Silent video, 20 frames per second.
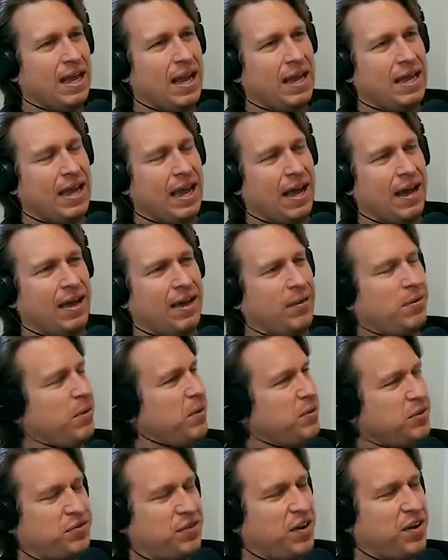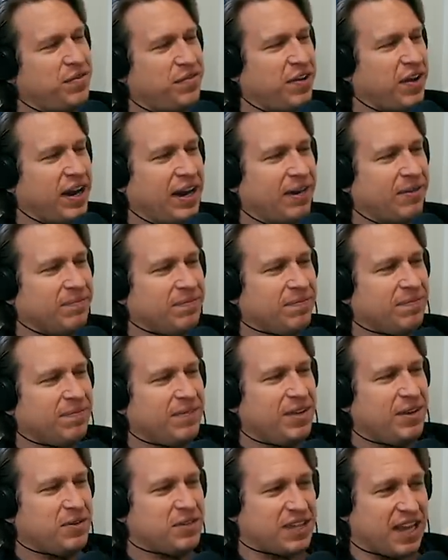Yeah, it was very funny.
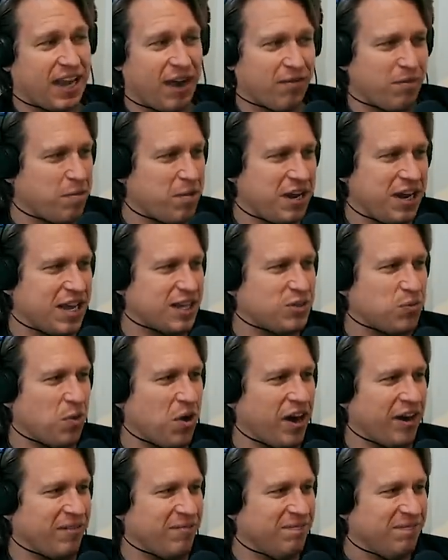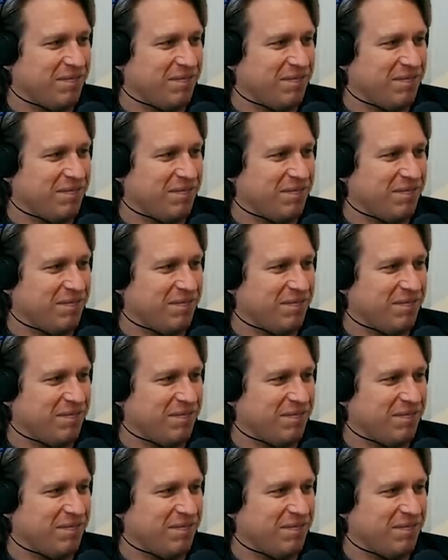He was like, everybody gets one.